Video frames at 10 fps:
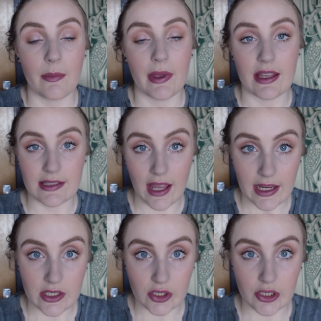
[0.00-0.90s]
because
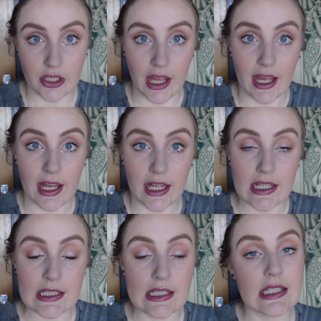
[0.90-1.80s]
I do
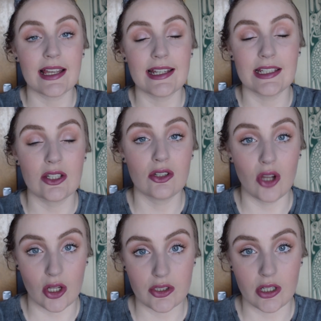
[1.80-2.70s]
and they did
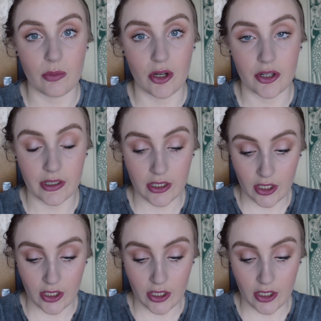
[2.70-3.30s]
not stop watering.